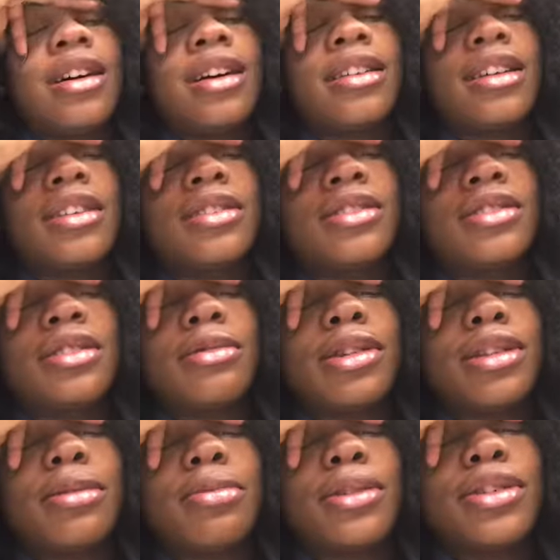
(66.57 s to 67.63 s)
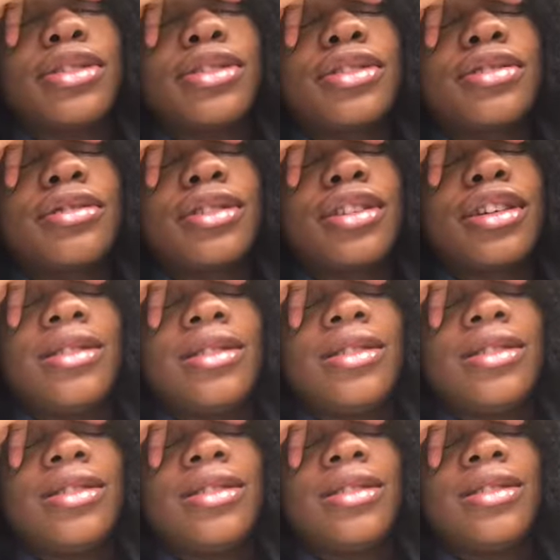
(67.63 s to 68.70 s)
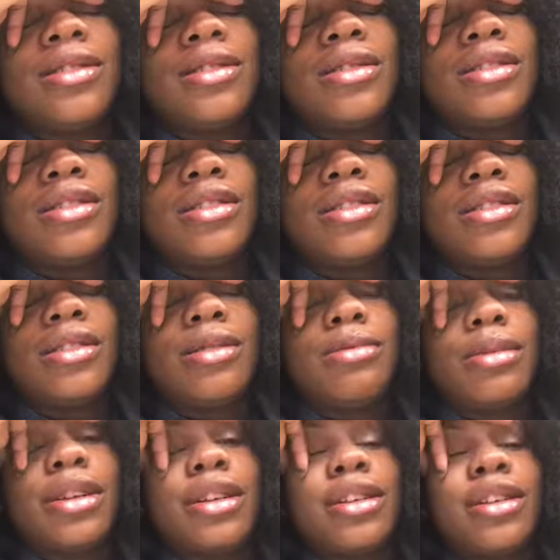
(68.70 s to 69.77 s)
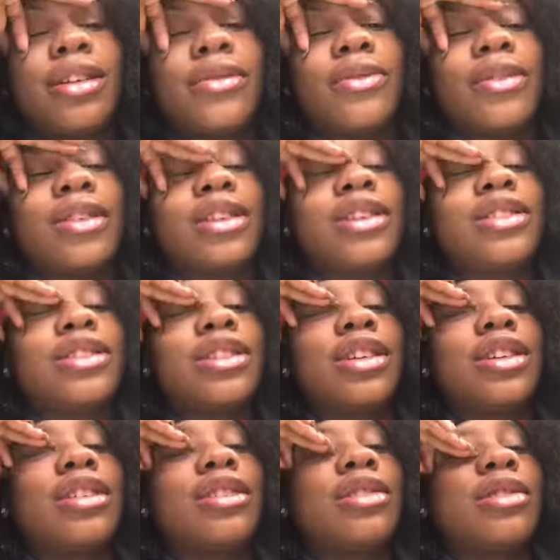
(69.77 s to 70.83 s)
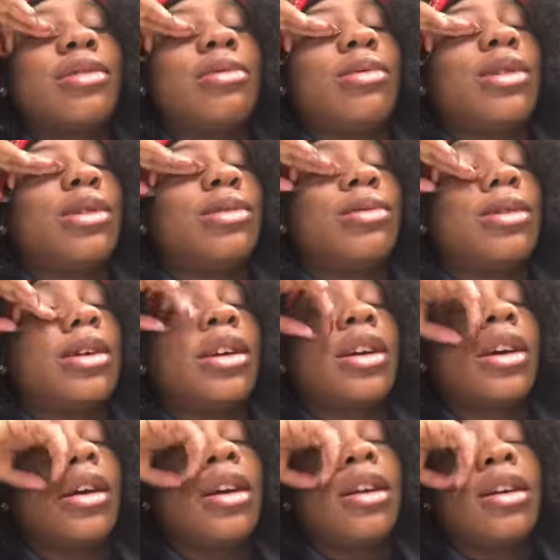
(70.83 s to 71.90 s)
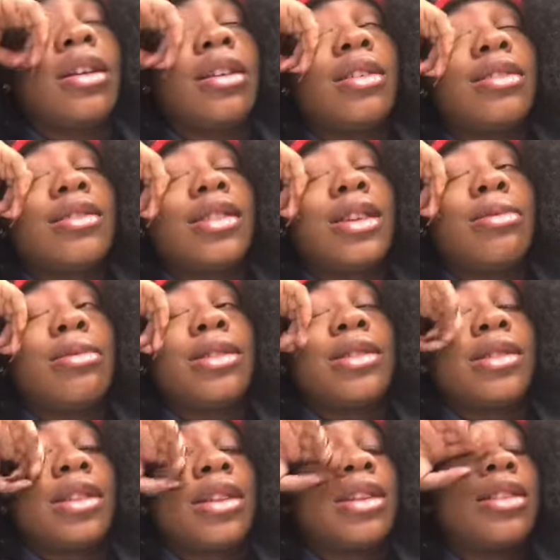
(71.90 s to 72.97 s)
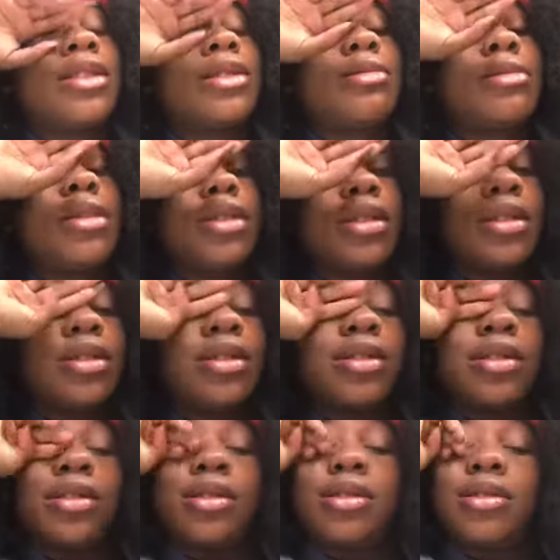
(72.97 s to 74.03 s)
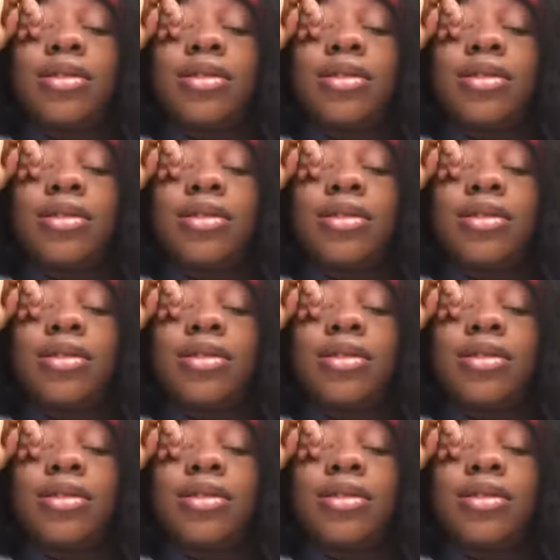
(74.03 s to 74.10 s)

I thought I just took my depression screener, but I definitely checked the one where sleepless nights, because